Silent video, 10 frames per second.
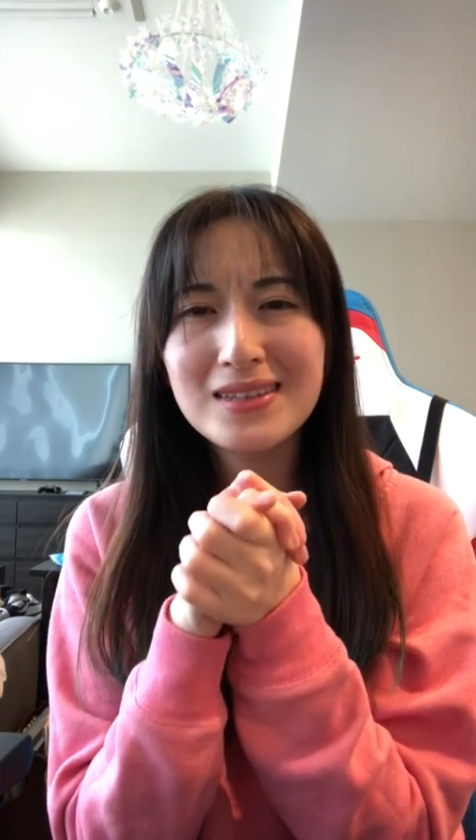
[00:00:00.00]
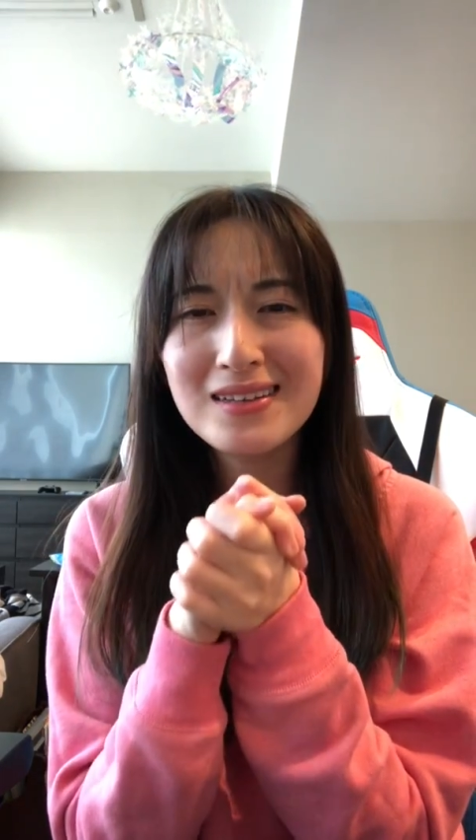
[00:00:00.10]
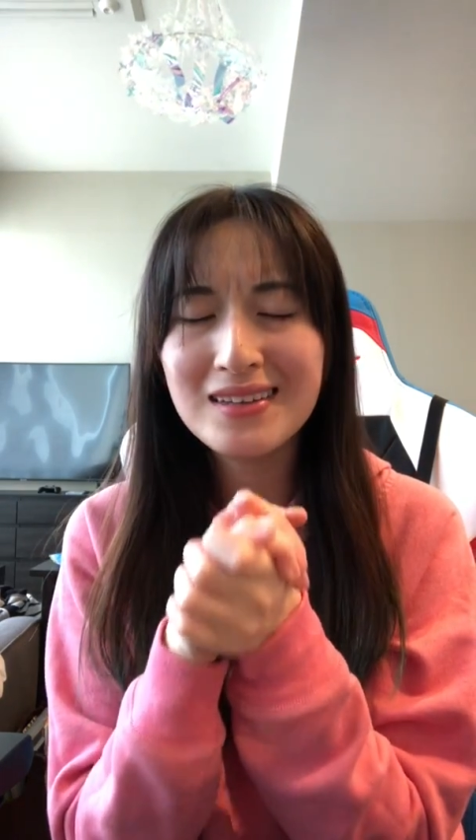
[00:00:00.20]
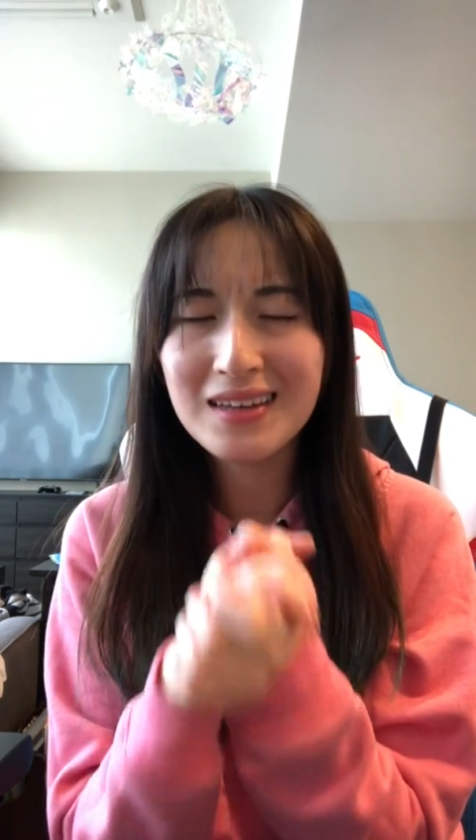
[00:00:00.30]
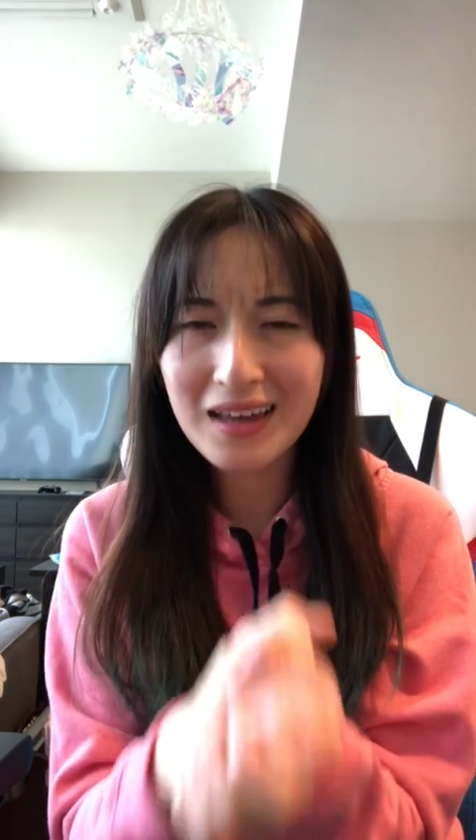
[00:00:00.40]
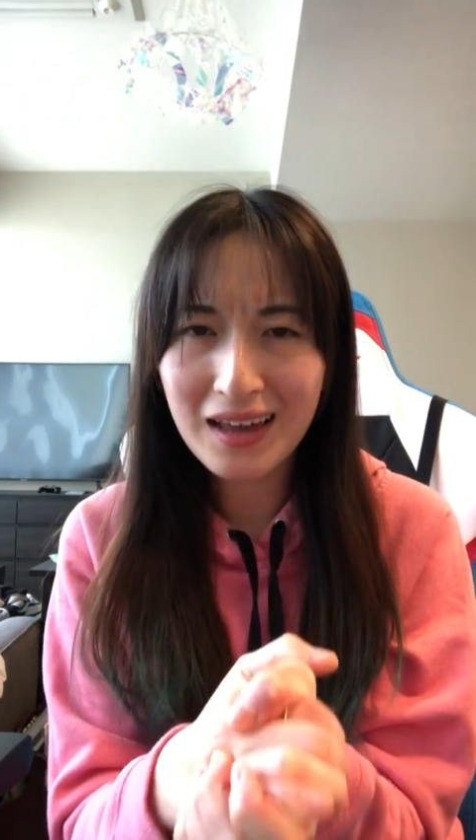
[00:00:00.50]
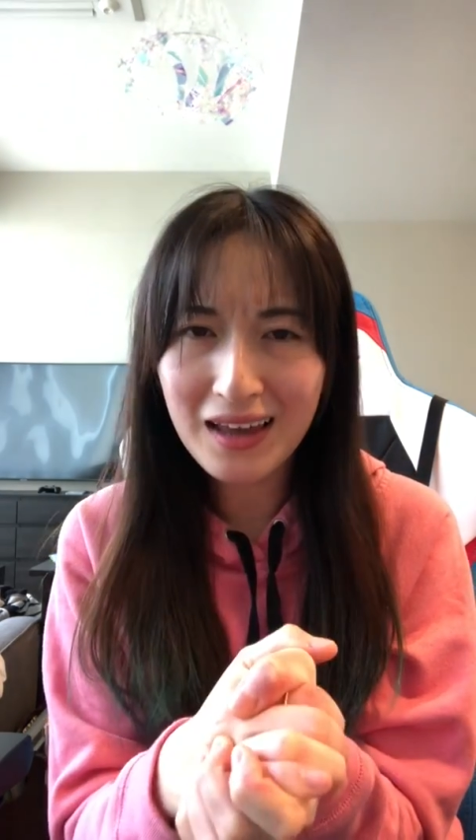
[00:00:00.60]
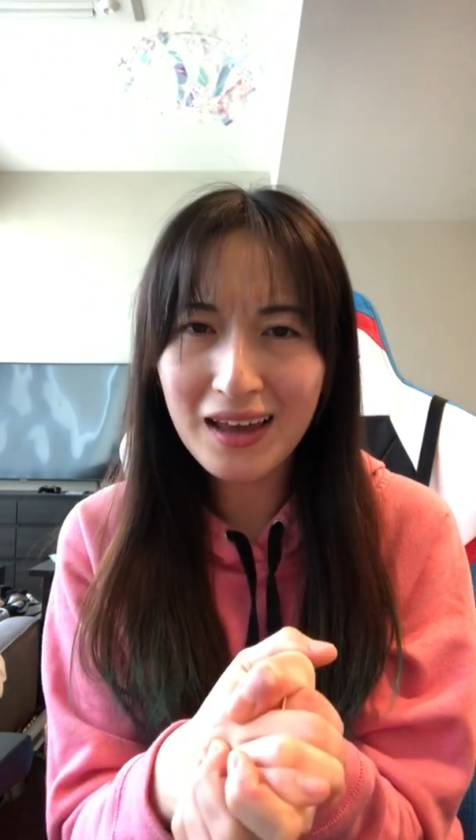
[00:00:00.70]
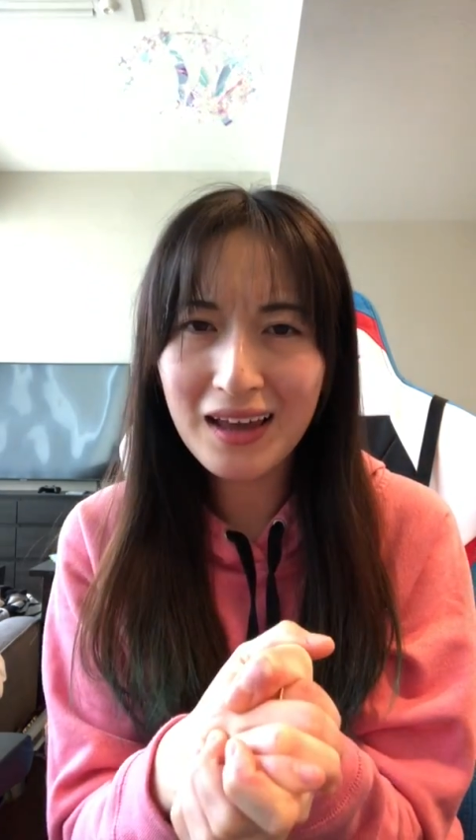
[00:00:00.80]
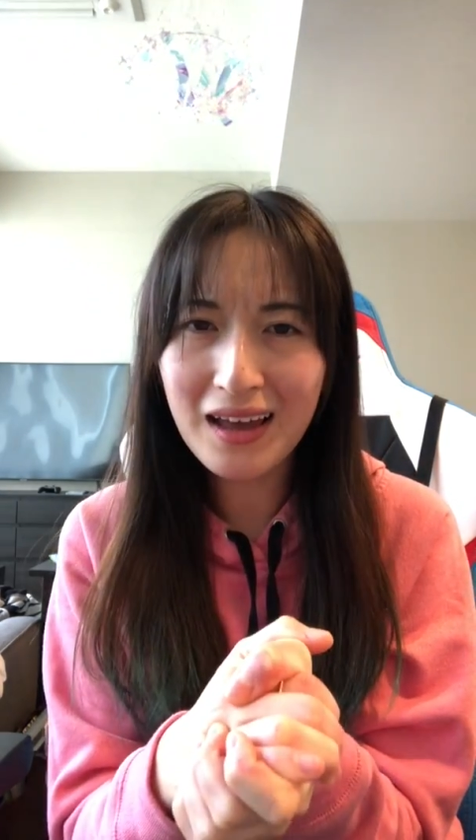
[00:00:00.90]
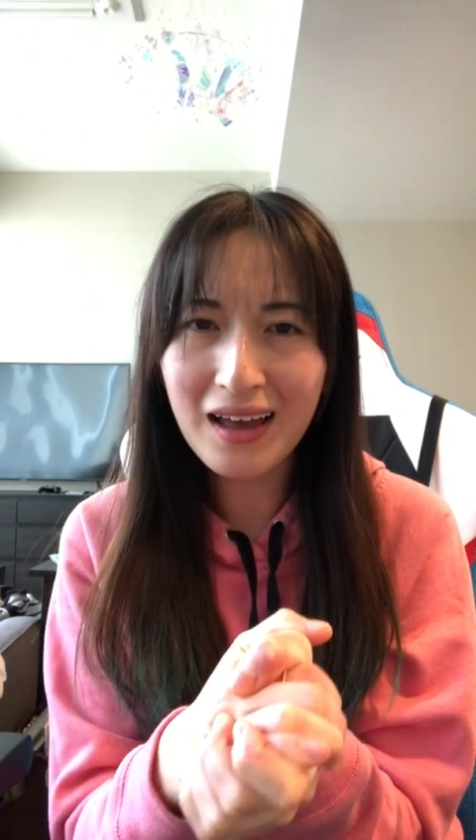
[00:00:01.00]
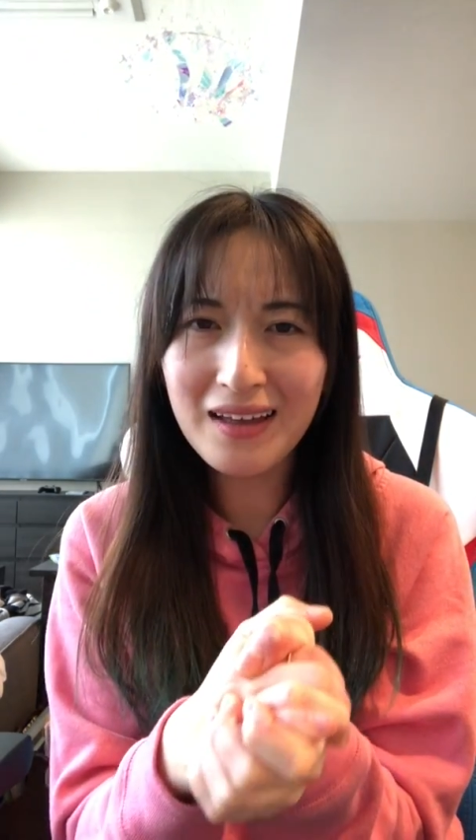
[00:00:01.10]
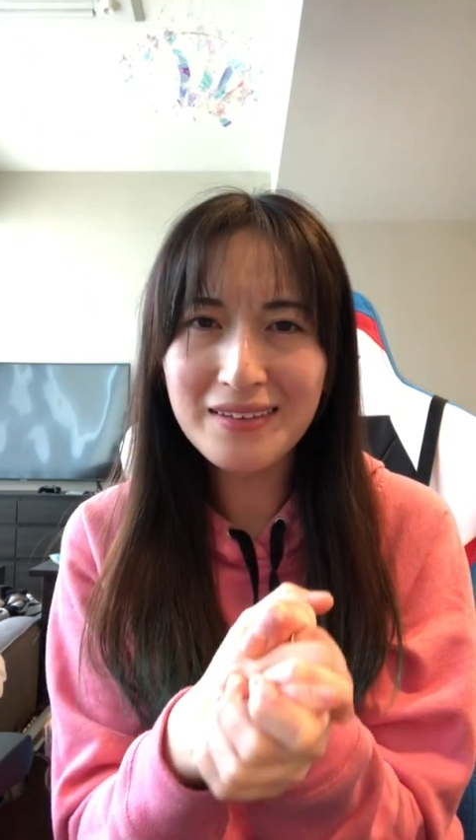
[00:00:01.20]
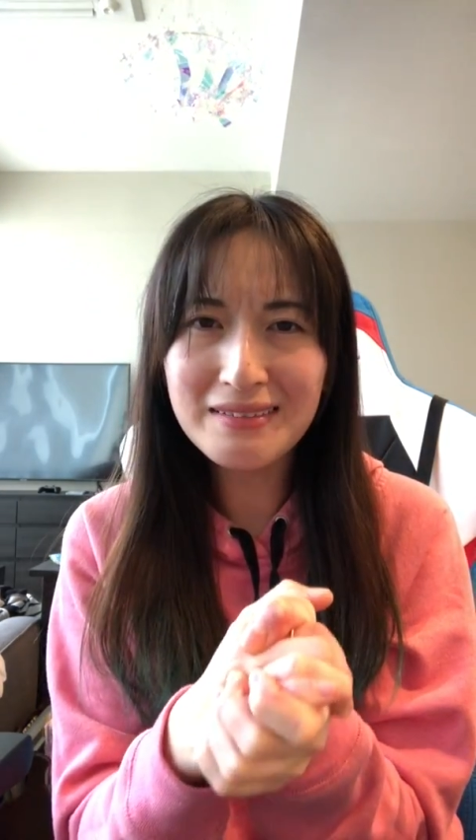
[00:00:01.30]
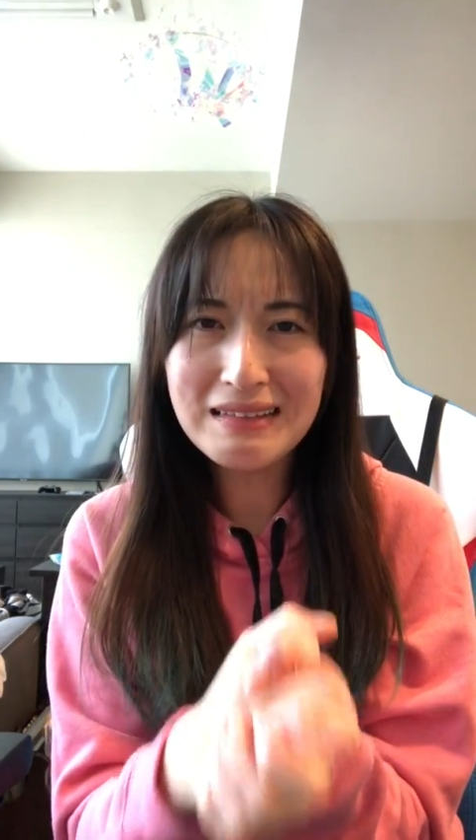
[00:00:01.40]

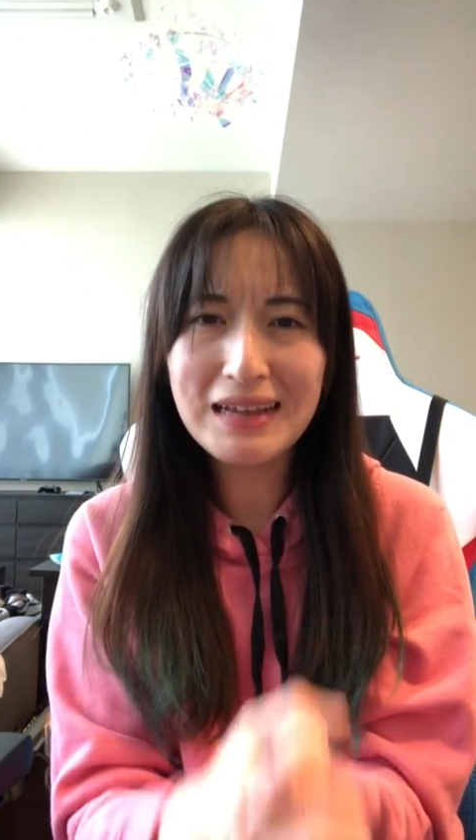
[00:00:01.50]
again.